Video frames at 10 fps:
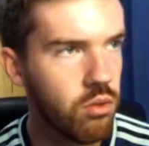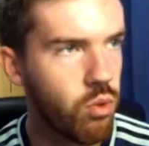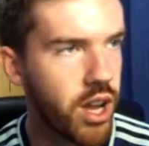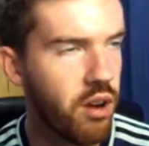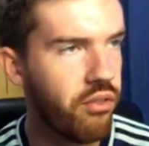
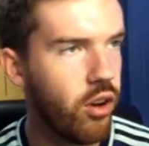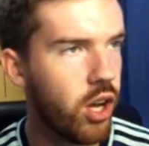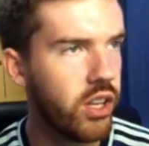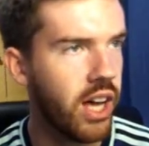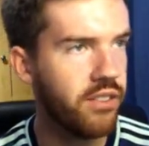Rio
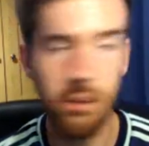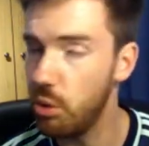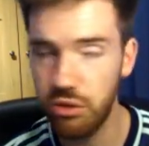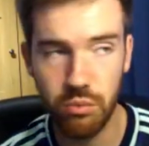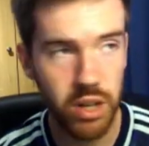Ferdinand, he
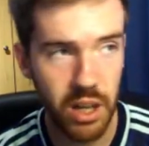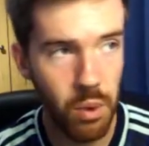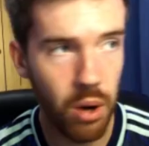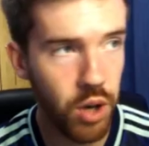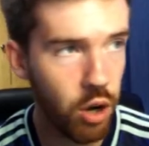wasn't really
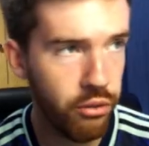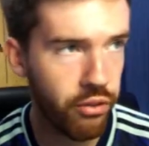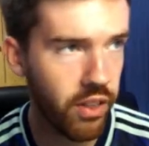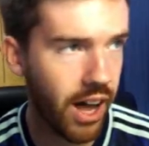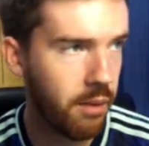well known
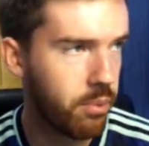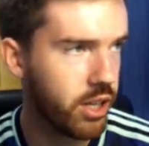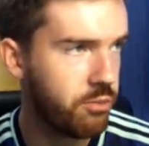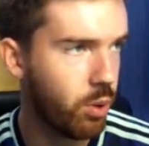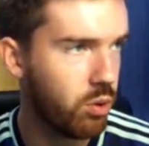for that, but
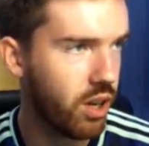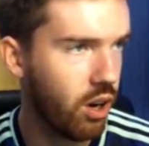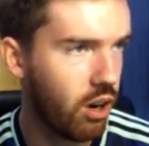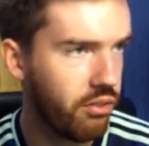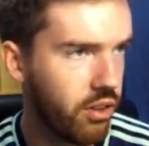he's pulled it
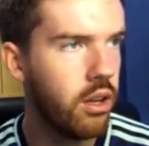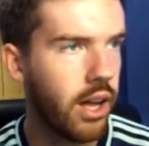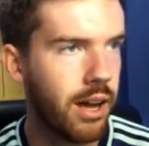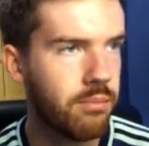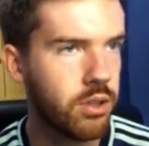off.
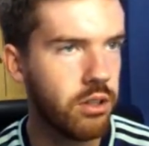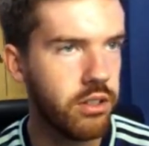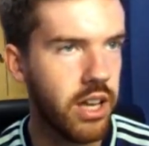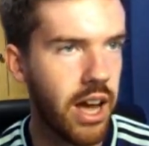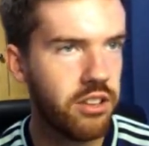Ampadu,
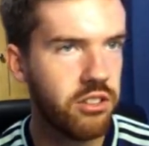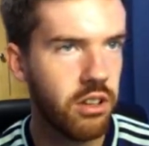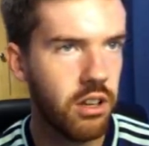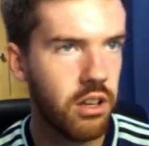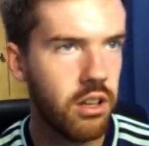yes.
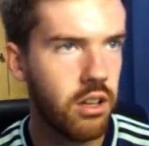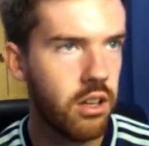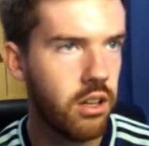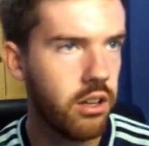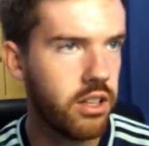
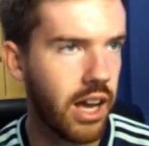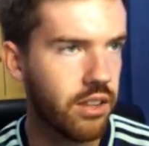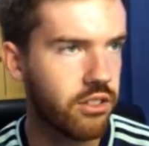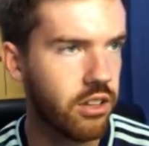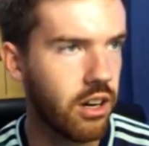
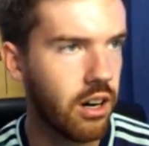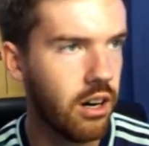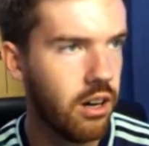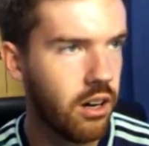Cantona.